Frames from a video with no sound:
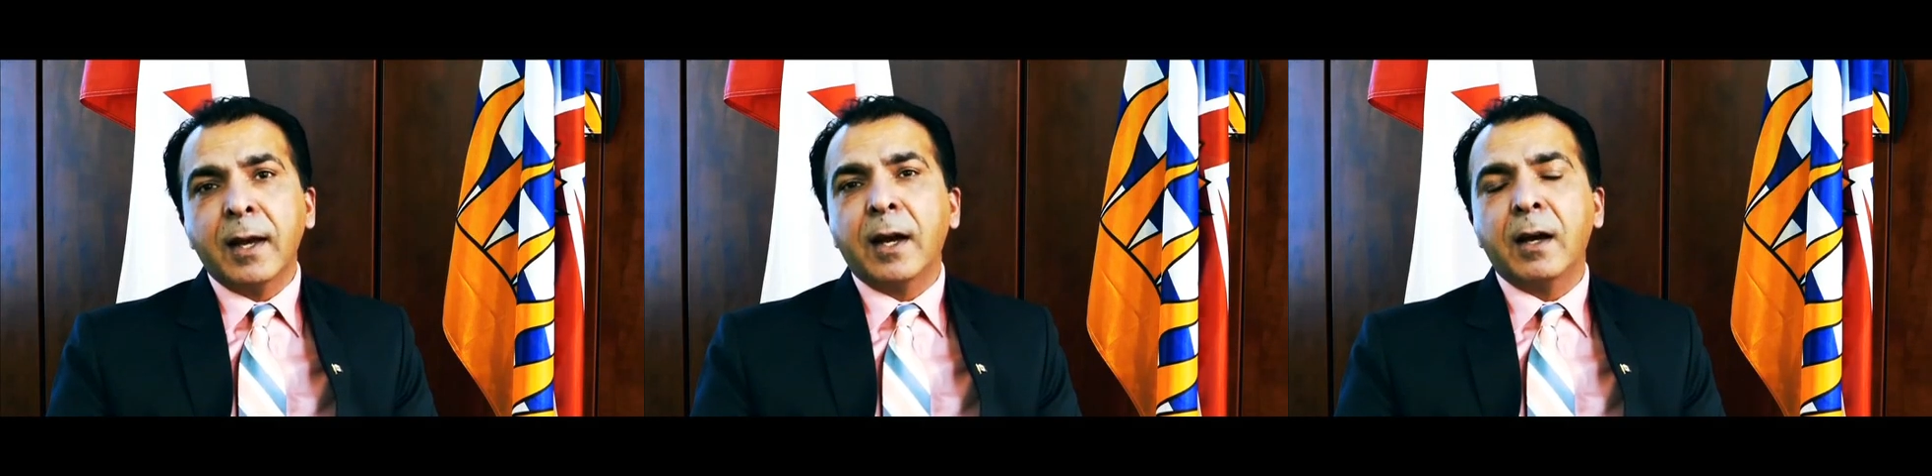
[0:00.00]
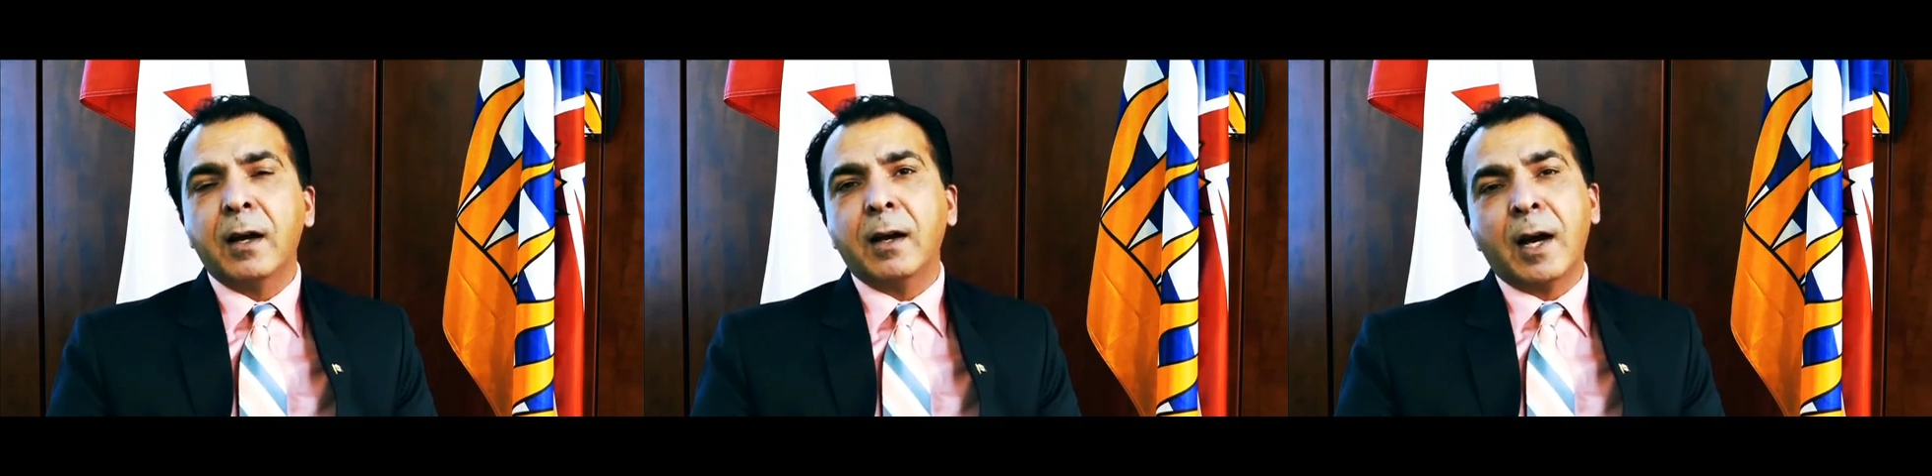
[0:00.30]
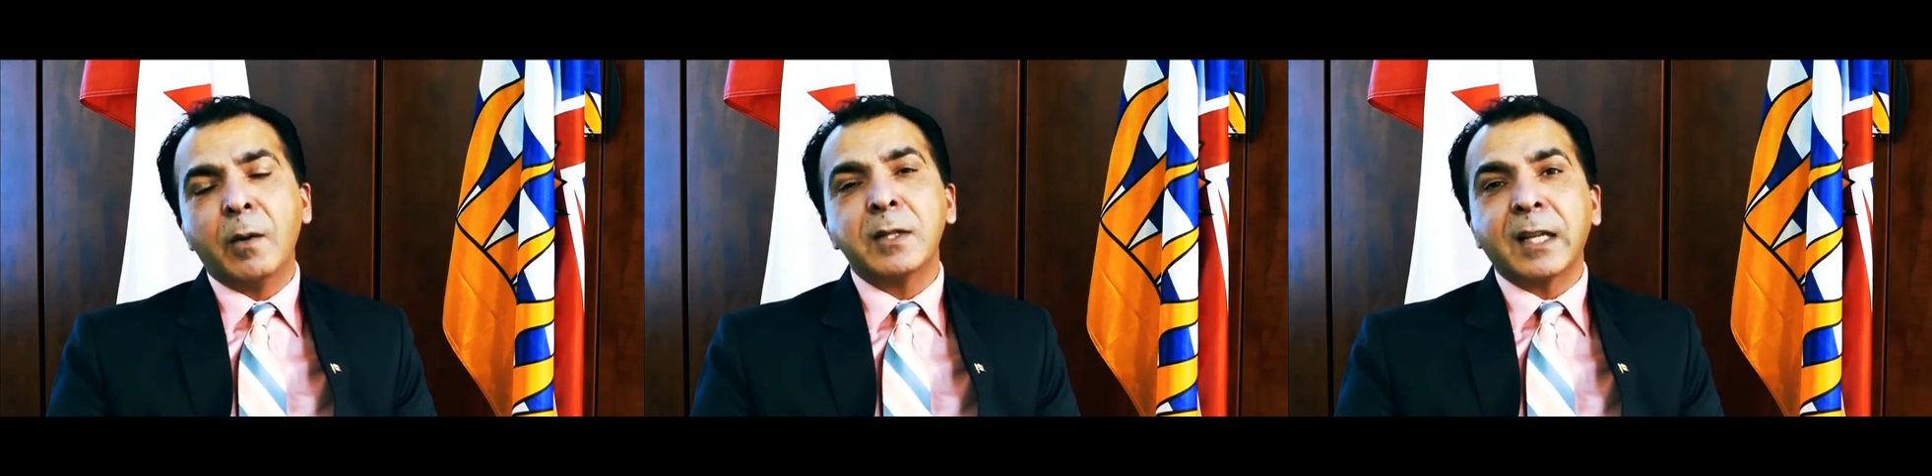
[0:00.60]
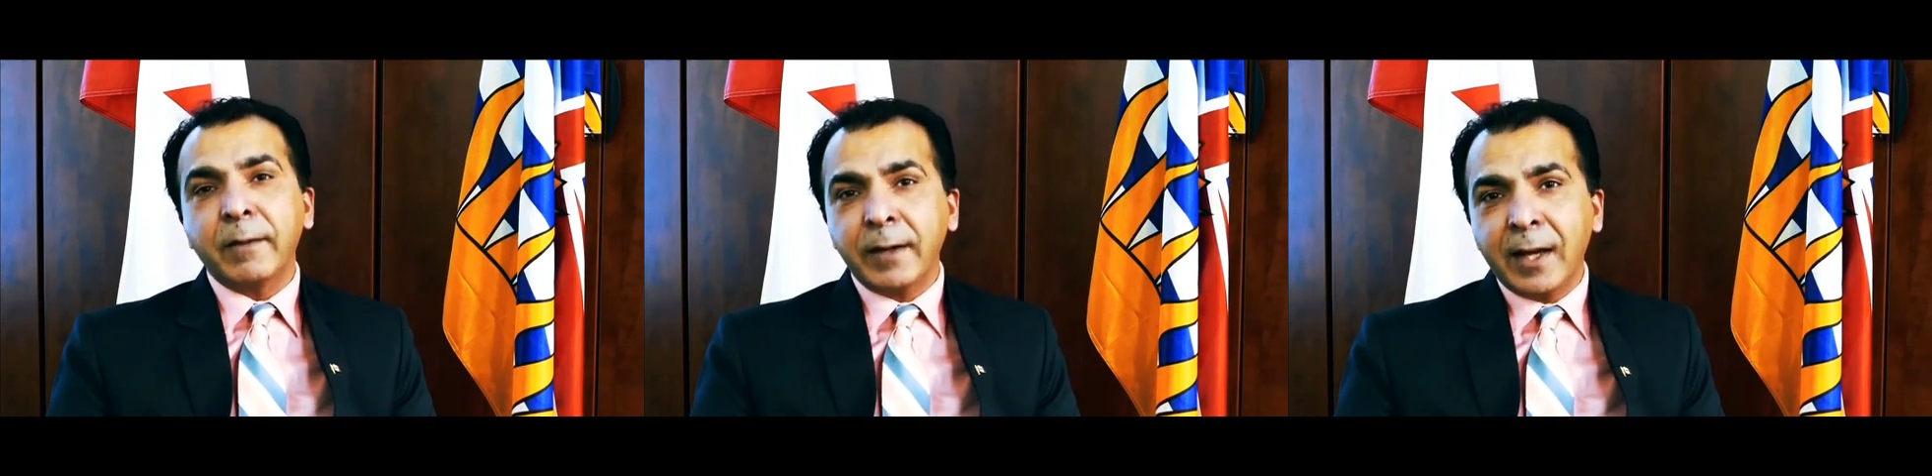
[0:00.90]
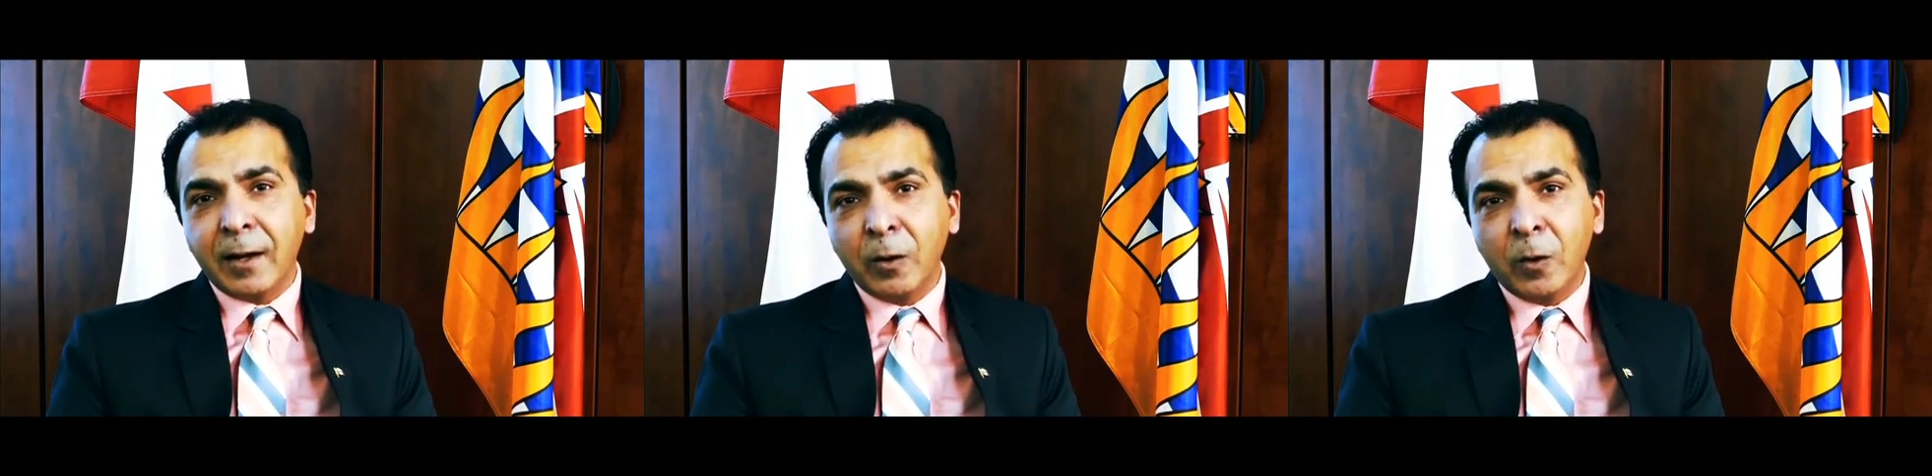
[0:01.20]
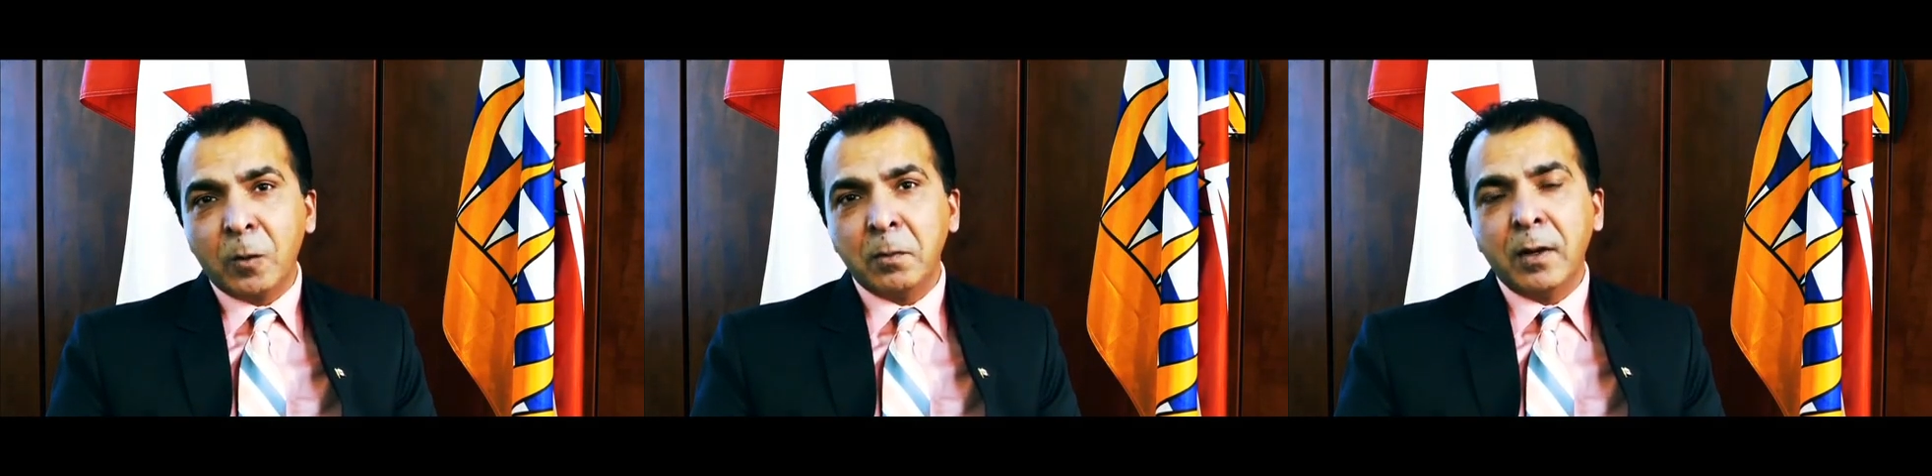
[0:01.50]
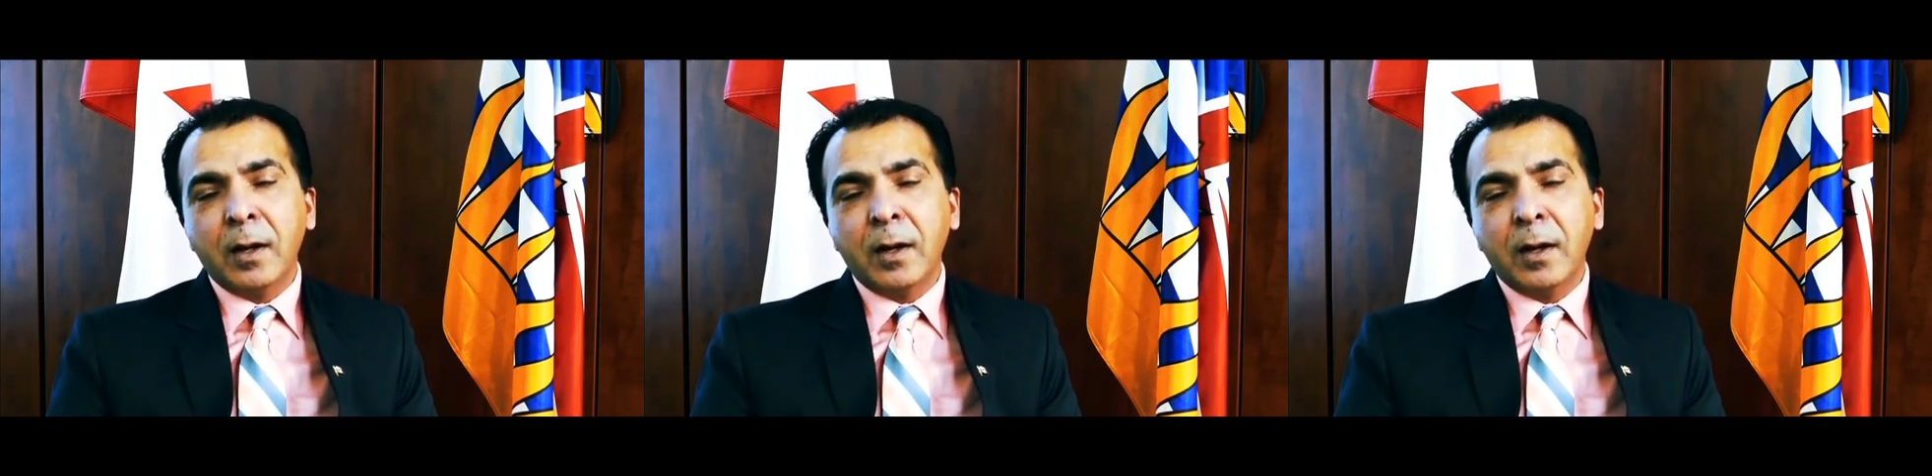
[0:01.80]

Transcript: I was living at home,